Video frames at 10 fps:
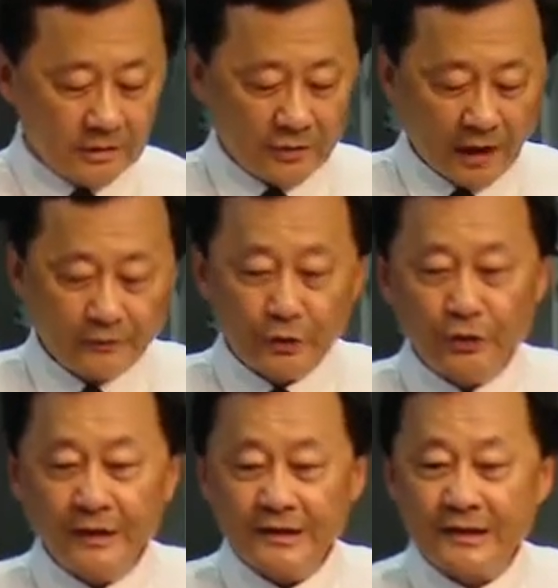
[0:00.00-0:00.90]
Good
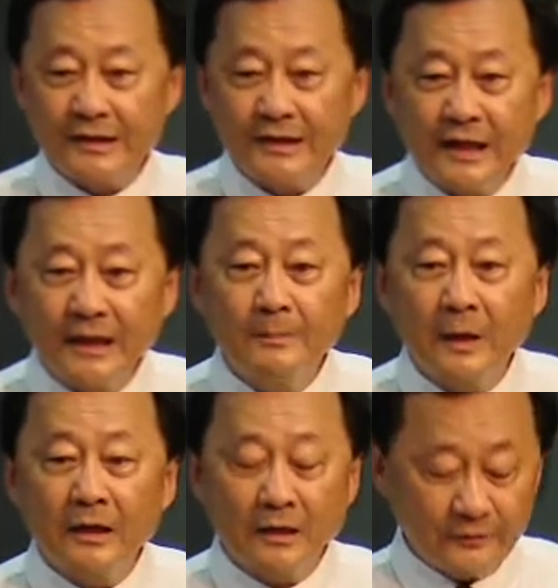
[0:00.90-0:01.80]
afternoon. This is the second
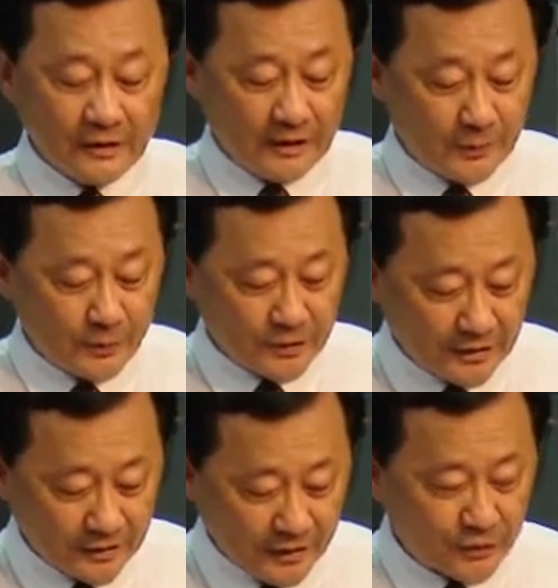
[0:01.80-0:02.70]
part of the
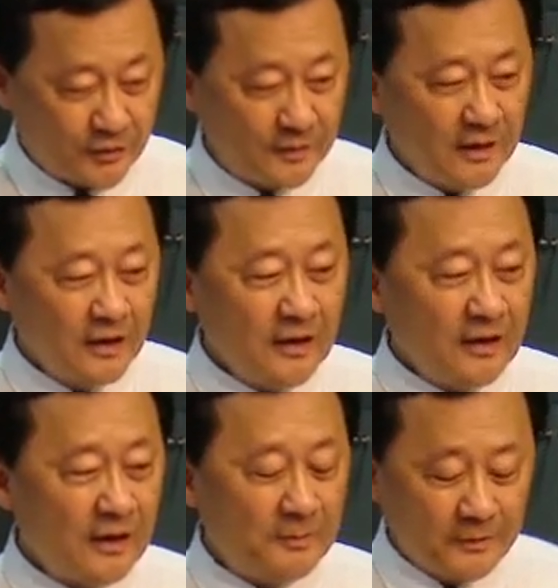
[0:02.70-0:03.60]
presentation.
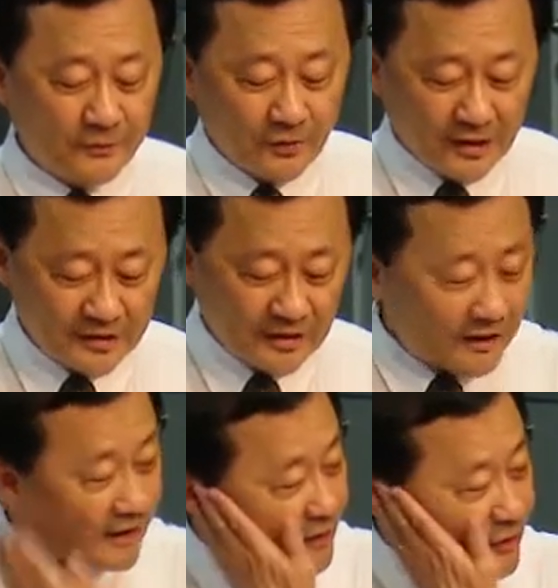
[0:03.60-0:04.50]
And before I
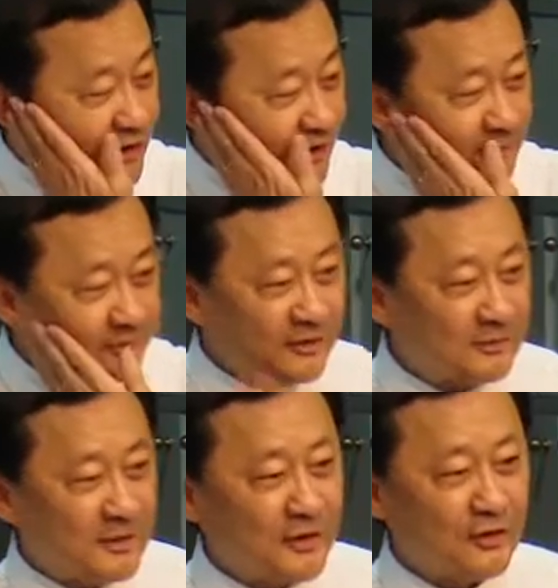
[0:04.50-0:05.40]
start, actually, I want to
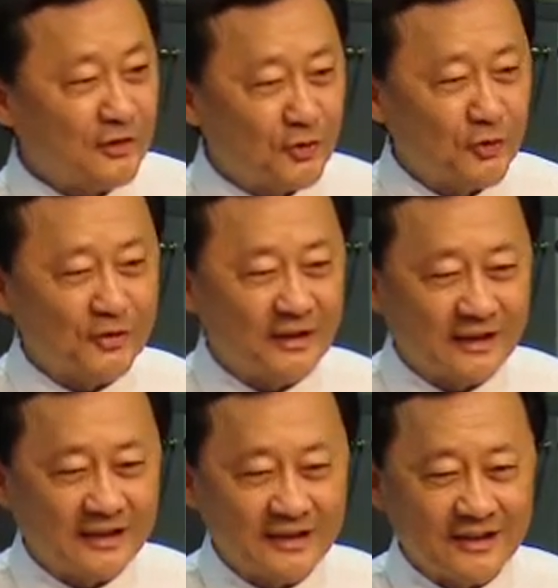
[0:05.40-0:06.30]
mention a joke
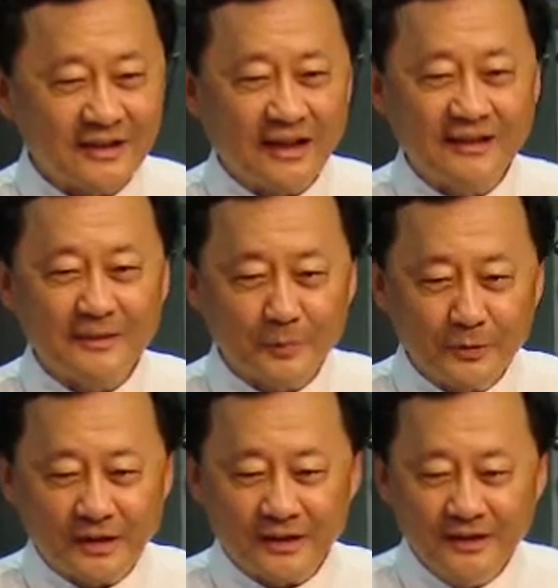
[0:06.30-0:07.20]
that is at the
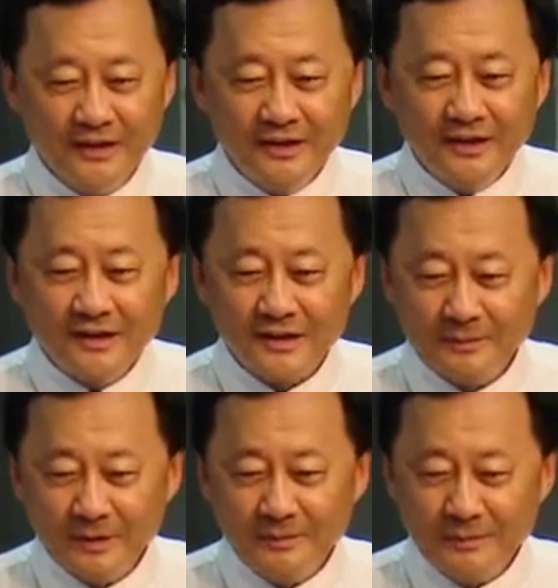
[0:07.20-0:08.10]
break.
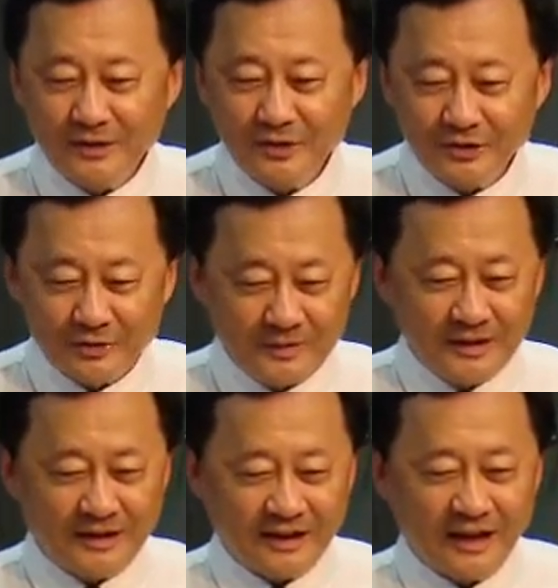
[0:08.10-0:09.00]
Somebody mentioned to
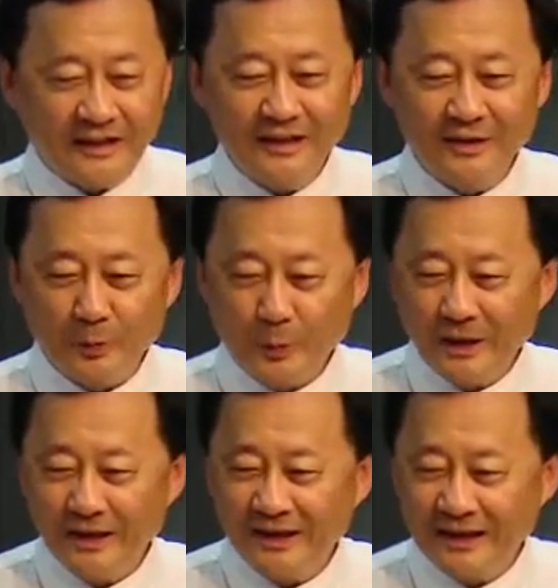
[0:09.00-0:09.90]
me that I need to
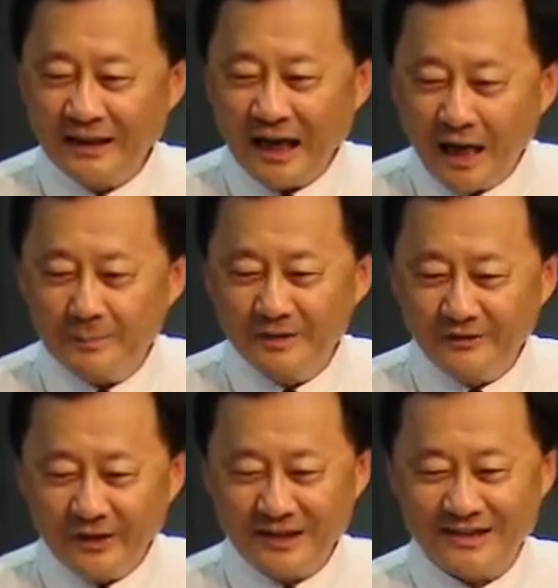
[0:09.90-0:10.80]
wear an armor
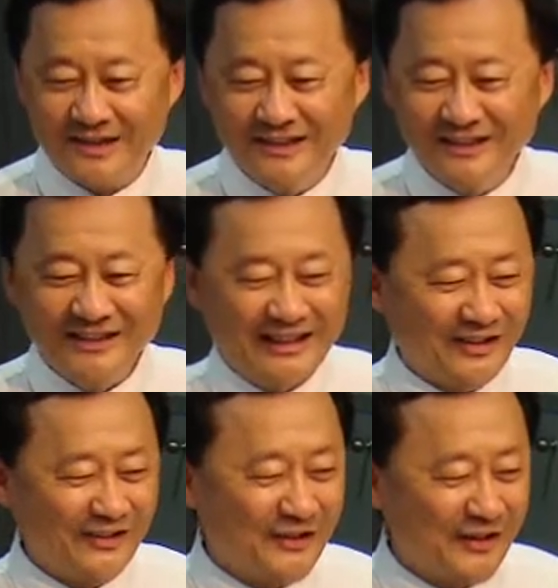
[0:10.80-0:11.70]
vest in
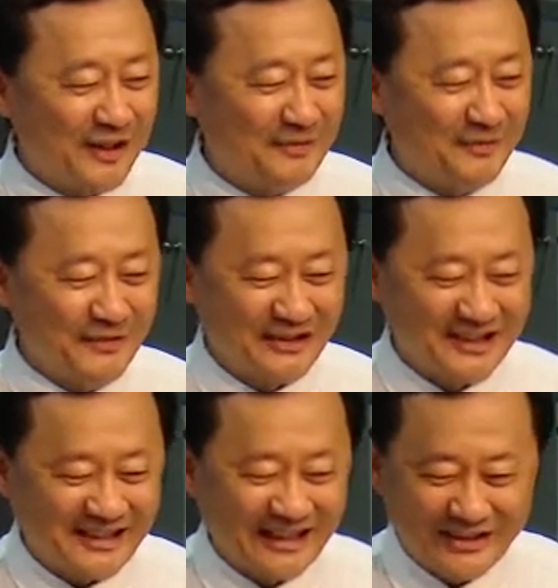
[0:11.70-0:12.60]
order to come up to the
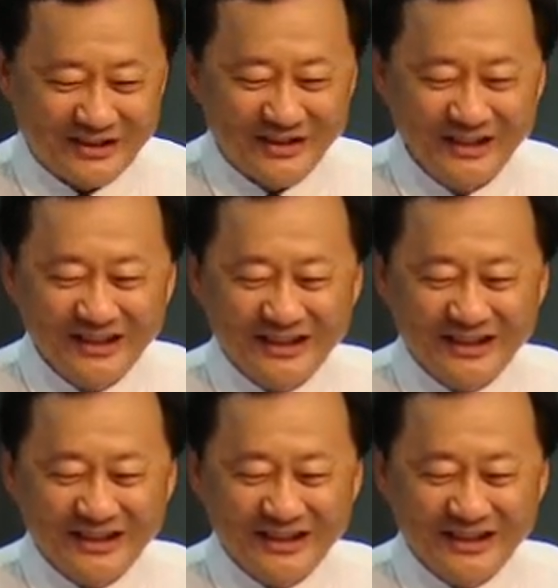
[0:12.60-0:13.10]
stage.